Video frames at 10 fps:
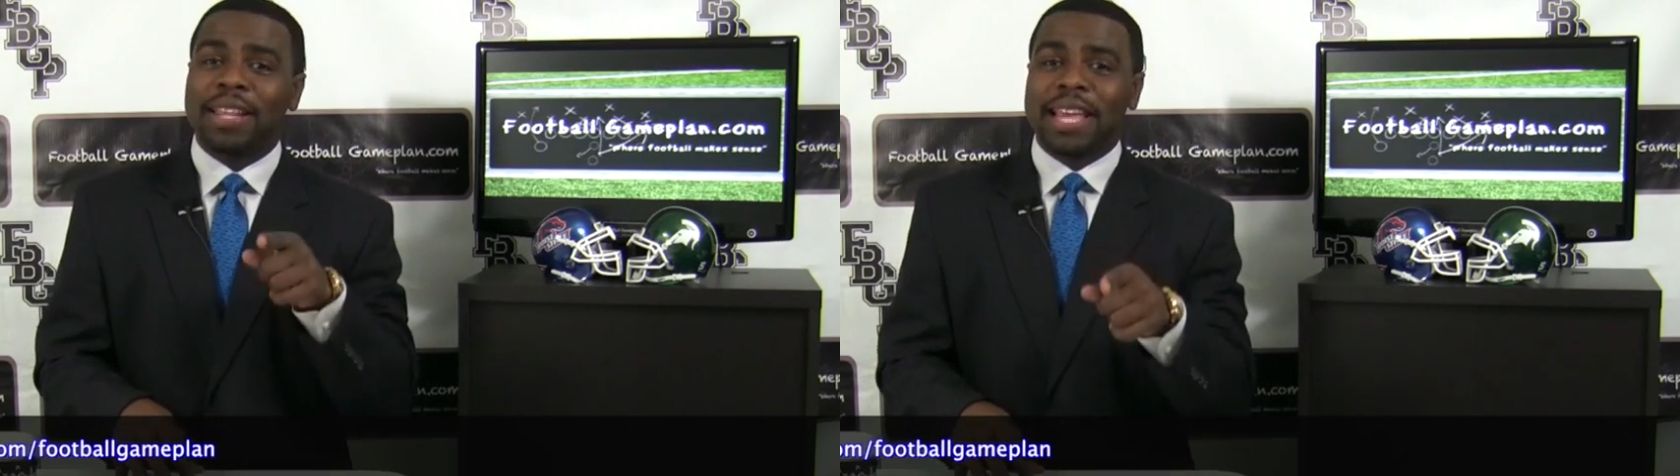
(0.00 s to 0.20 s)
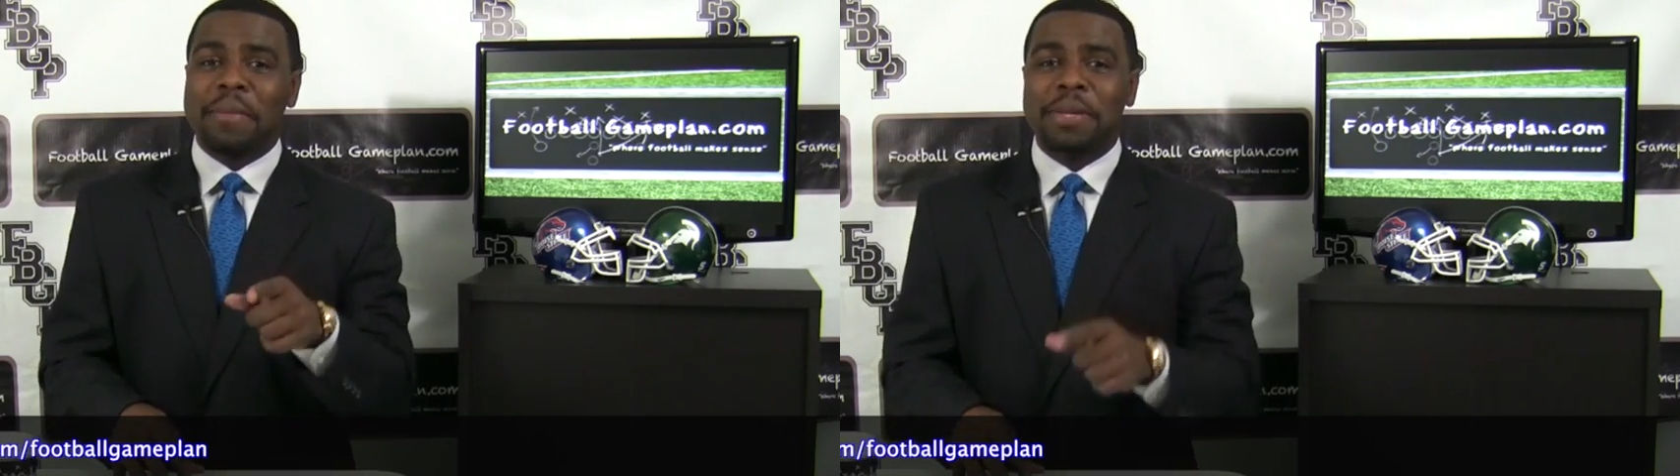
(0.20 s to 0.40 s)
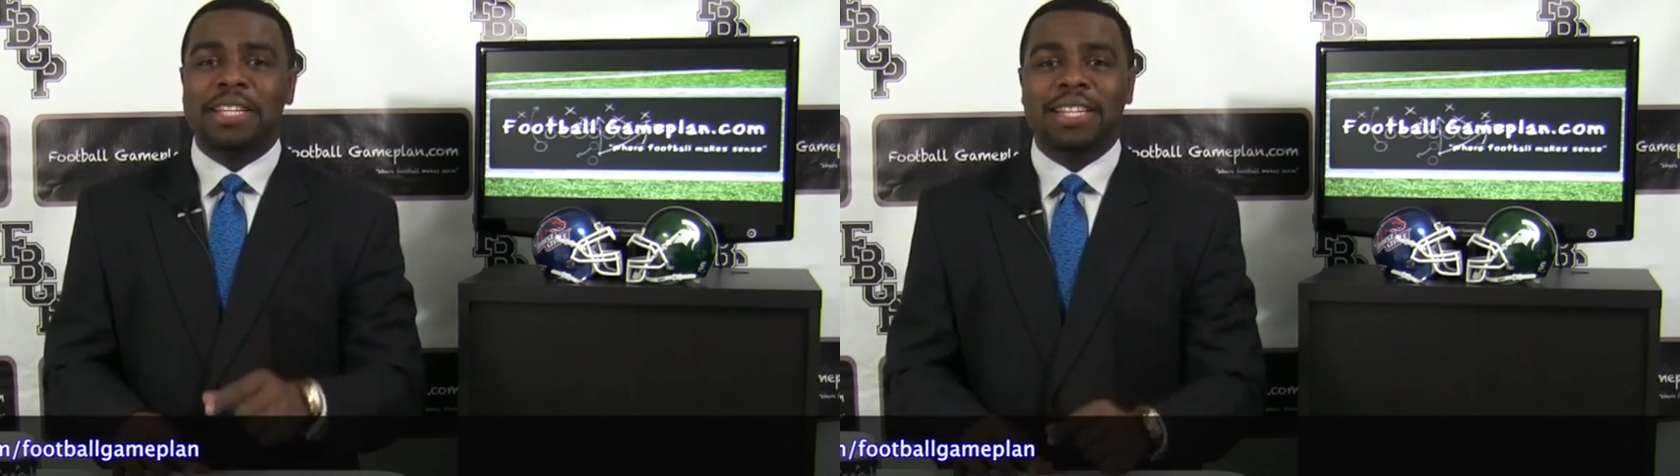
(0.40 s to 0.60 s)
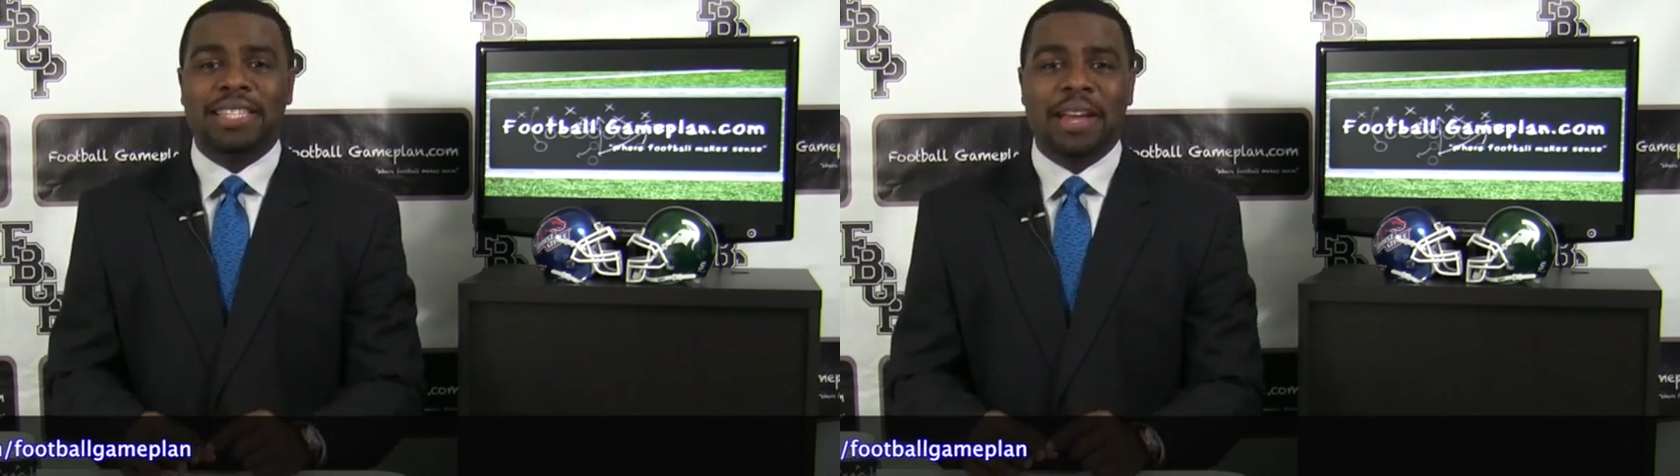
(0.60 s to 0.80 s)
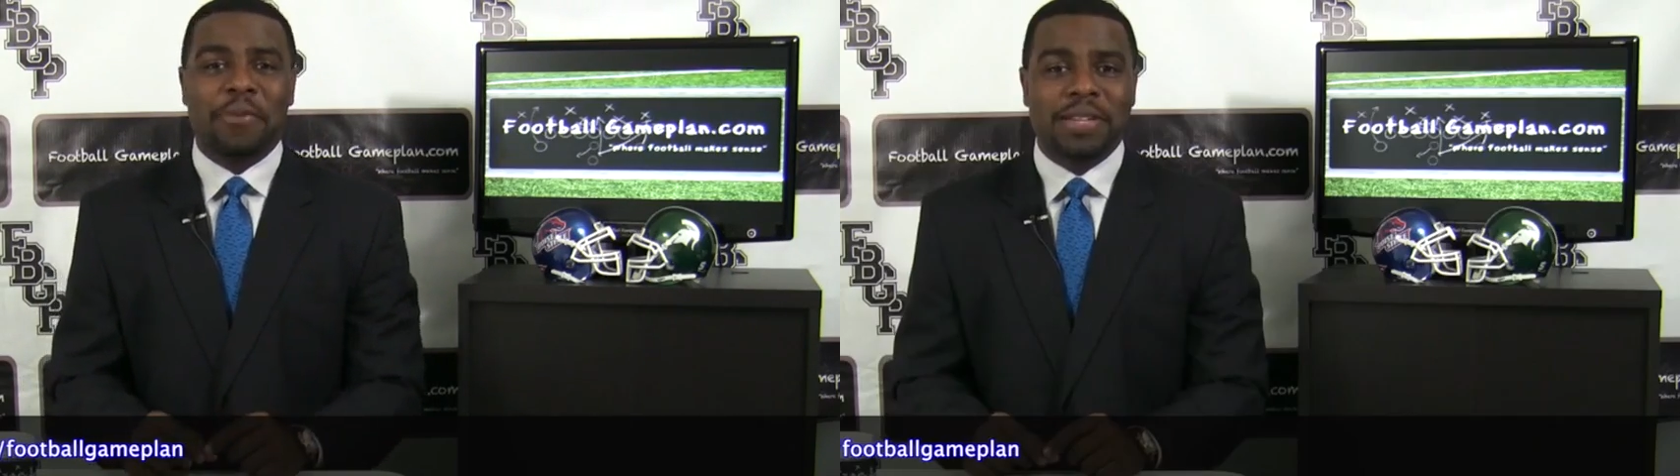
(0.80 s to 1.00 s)
but I think Michigan
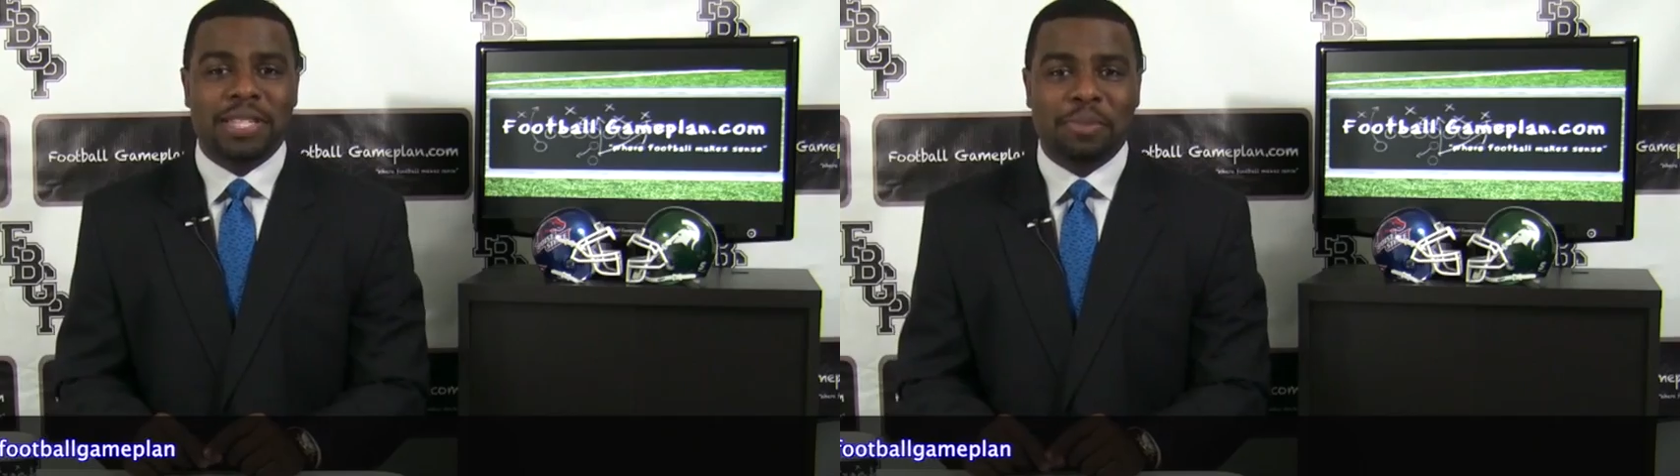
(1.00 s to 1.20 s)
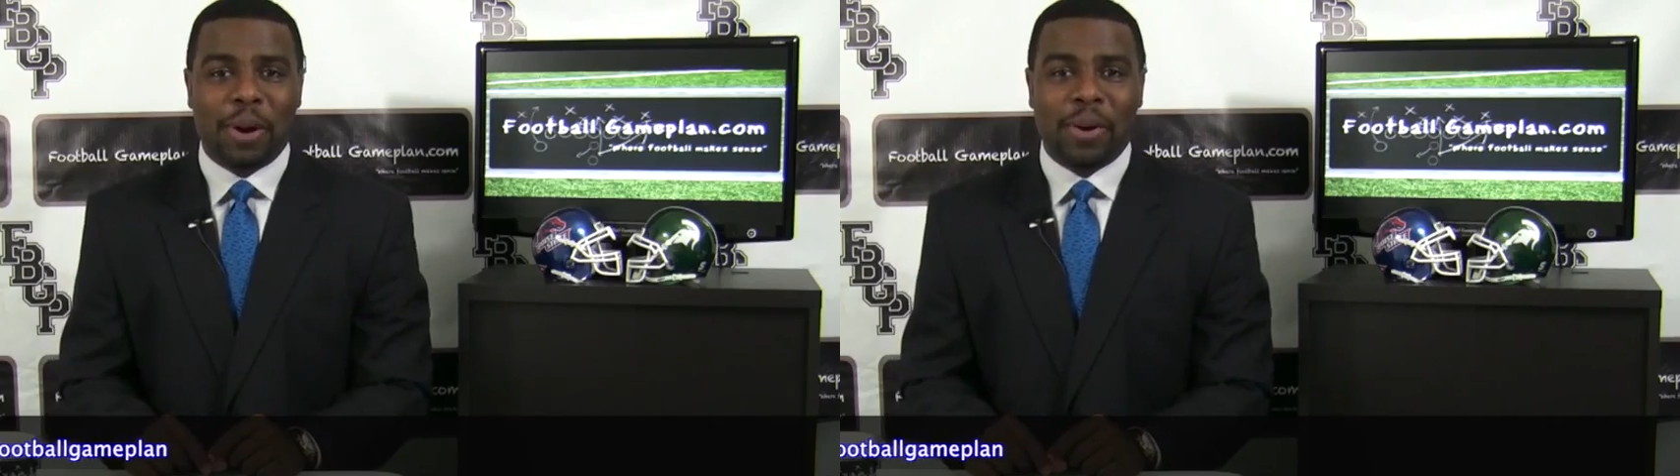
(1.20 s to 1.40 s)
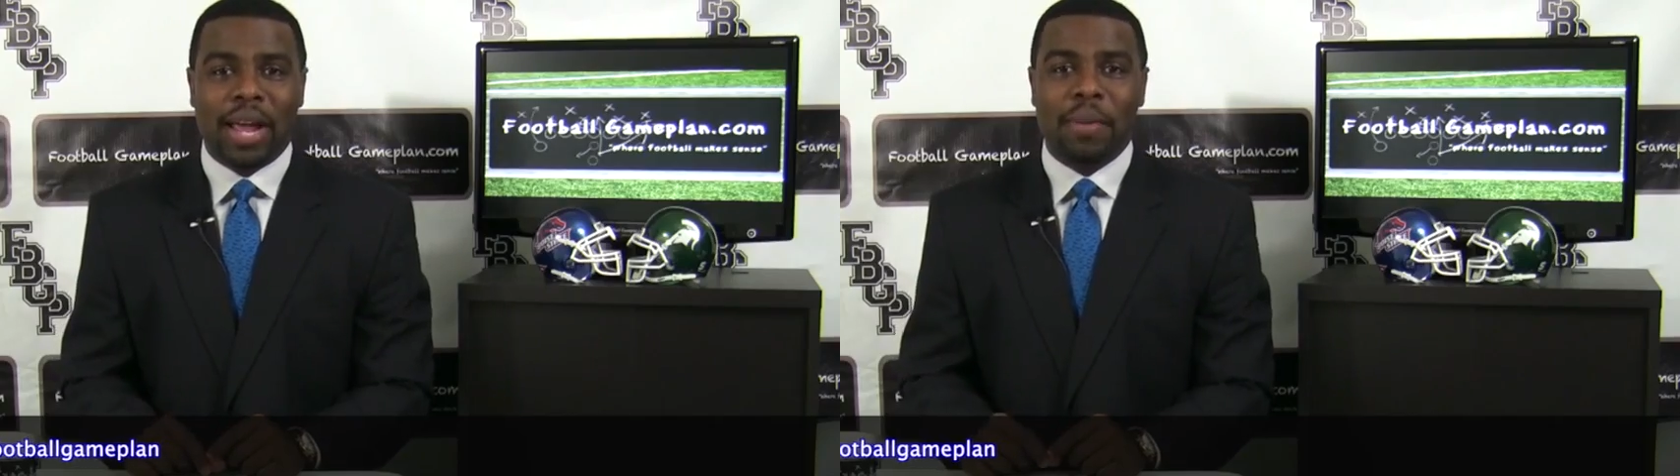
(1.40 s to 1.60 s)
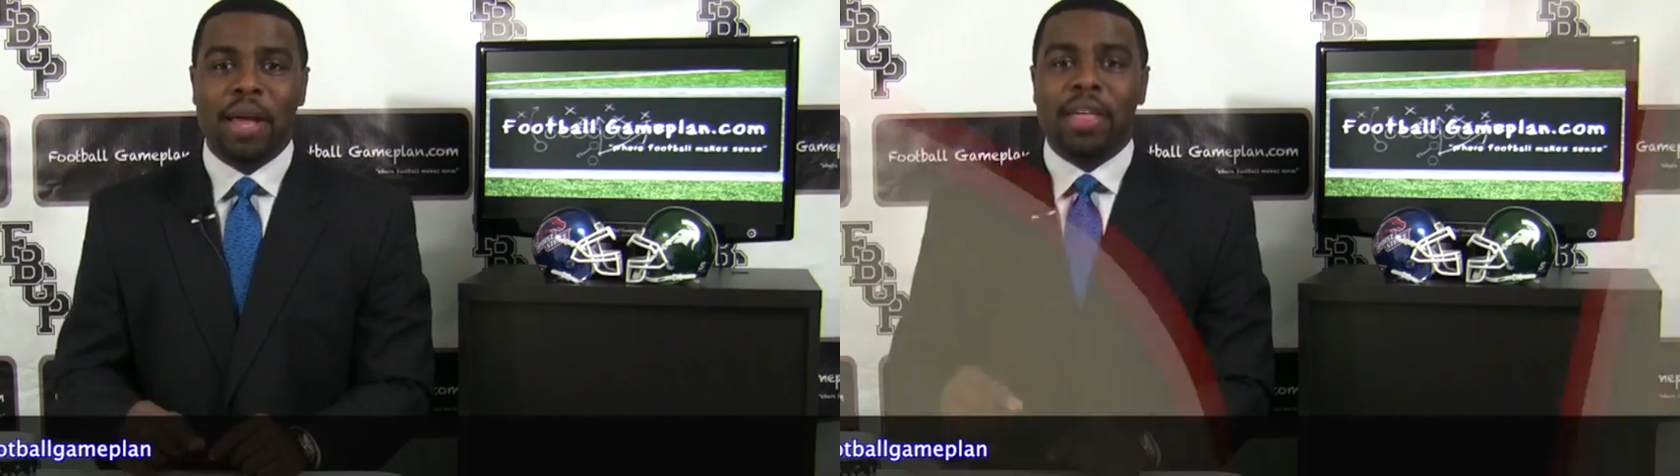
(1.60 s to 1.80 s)
State wins this ball game.